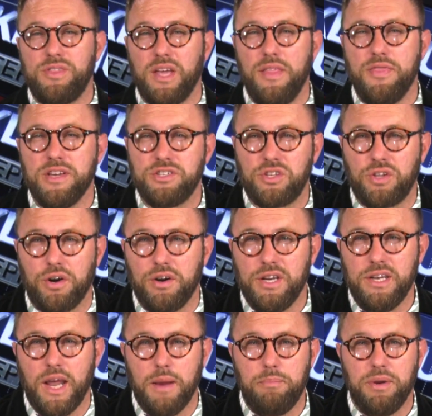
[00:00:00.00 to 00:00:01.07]
within this
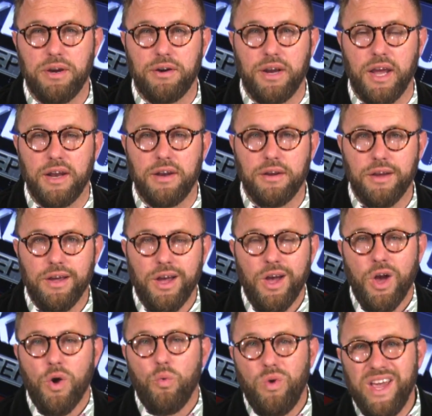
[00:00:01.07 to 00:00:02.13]
30-day period.
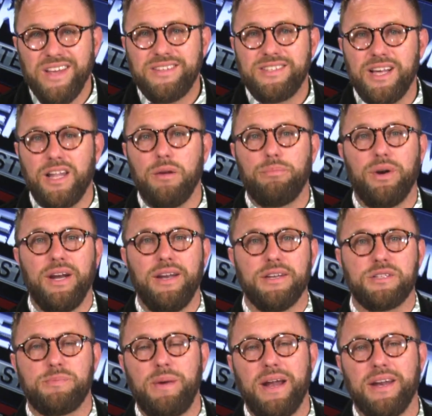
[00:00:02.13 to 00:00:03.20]
We celebrate
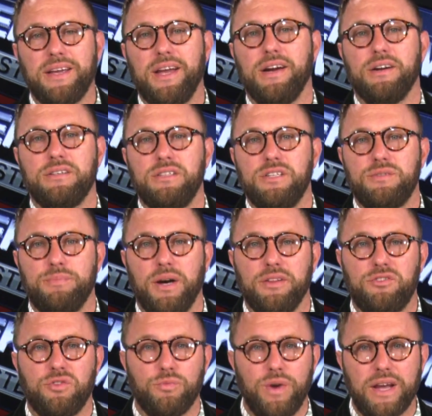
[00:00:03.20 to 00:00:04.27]
Hispanic Heritage
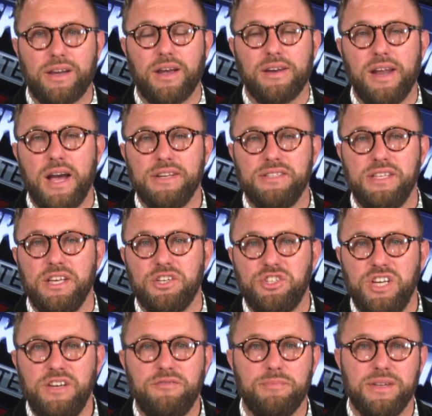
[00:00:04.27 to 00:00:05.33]
Month to recognize the
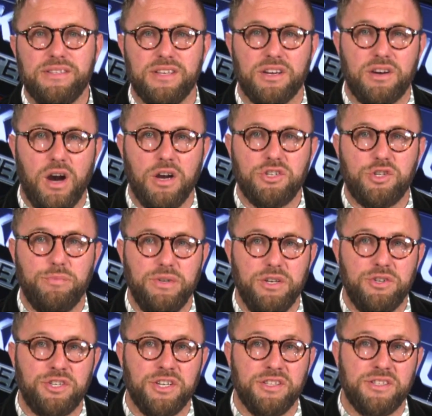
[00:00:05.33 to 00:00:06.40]
achievements and
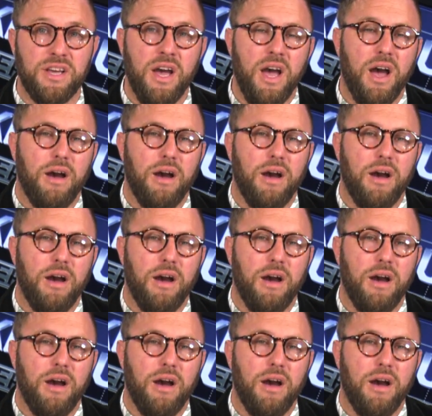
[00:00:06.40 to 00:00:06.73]
contributions